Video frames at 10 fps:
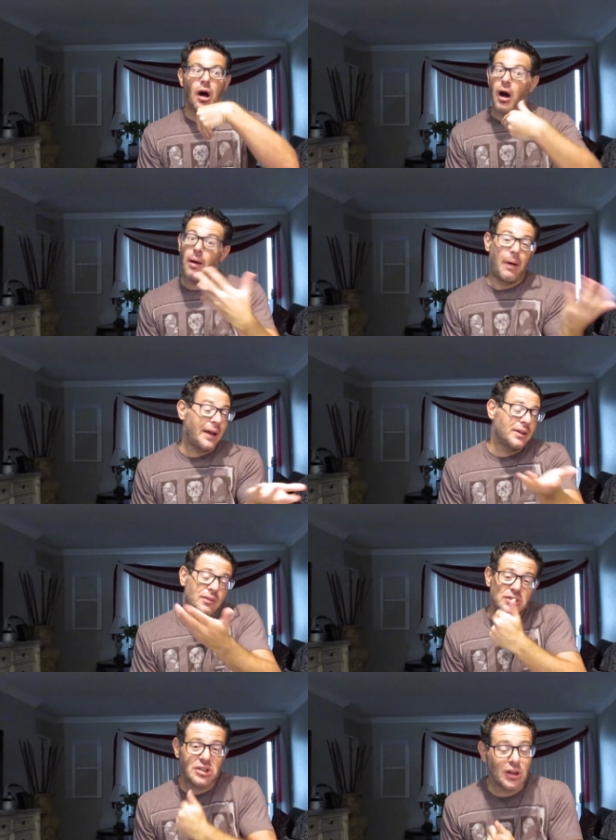I could
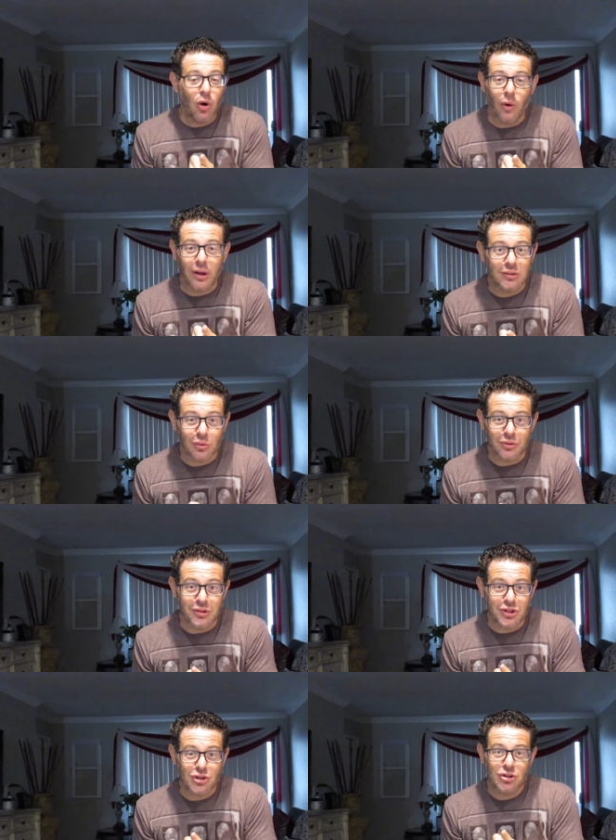even see going into a
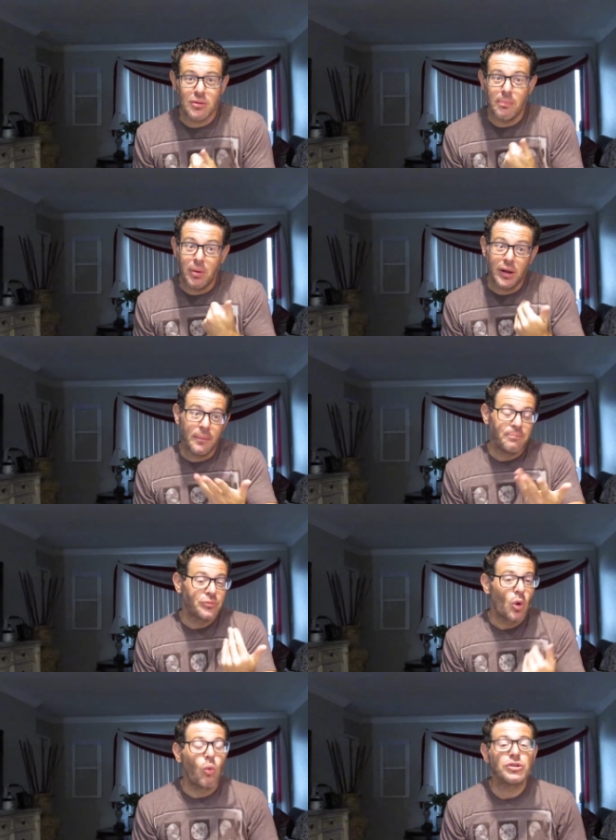decision, but
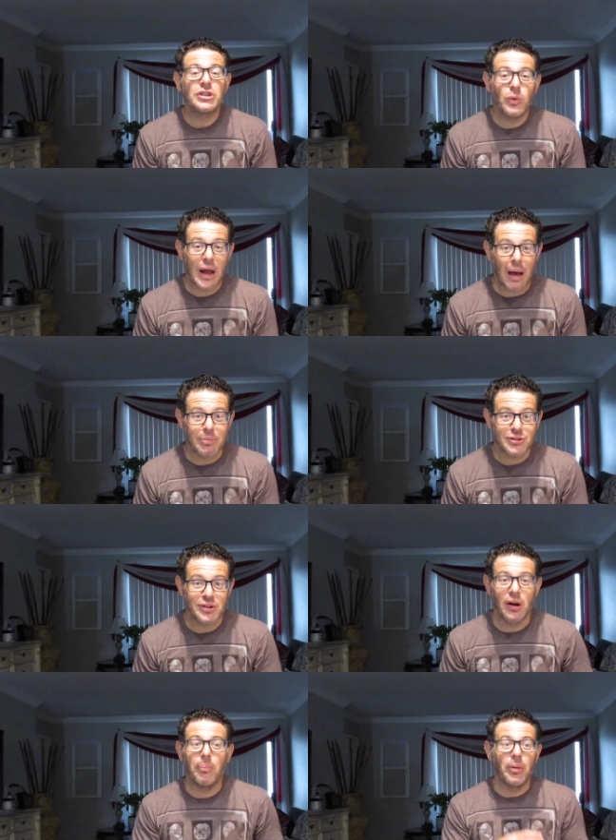we'll see what happens
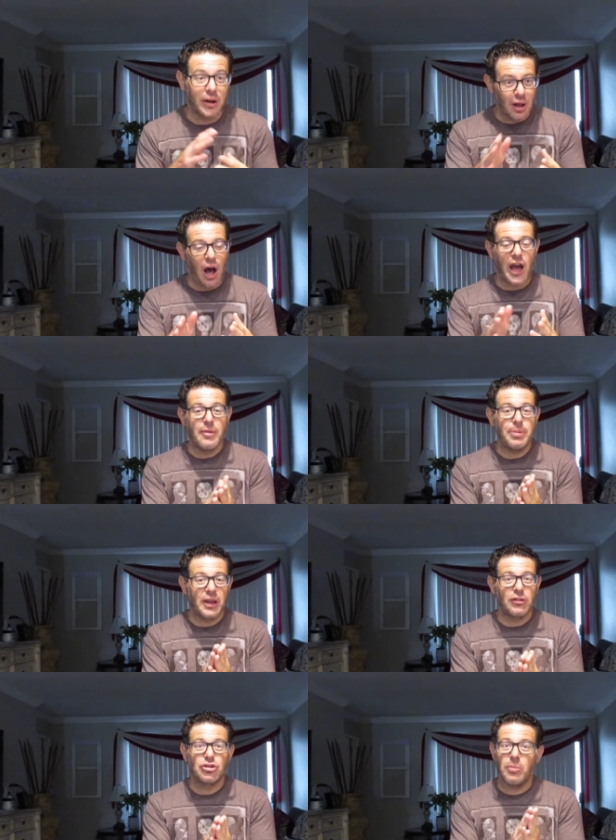there. But I am
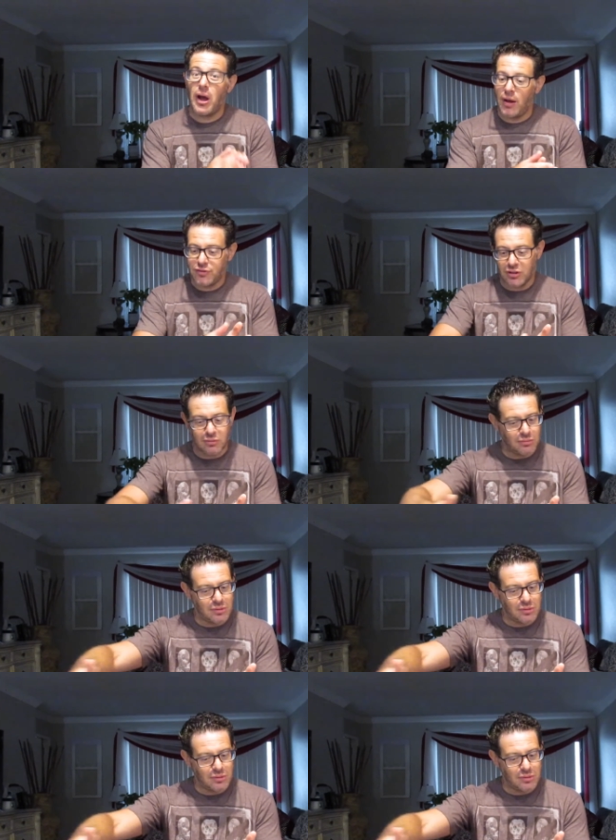picking Chimaev to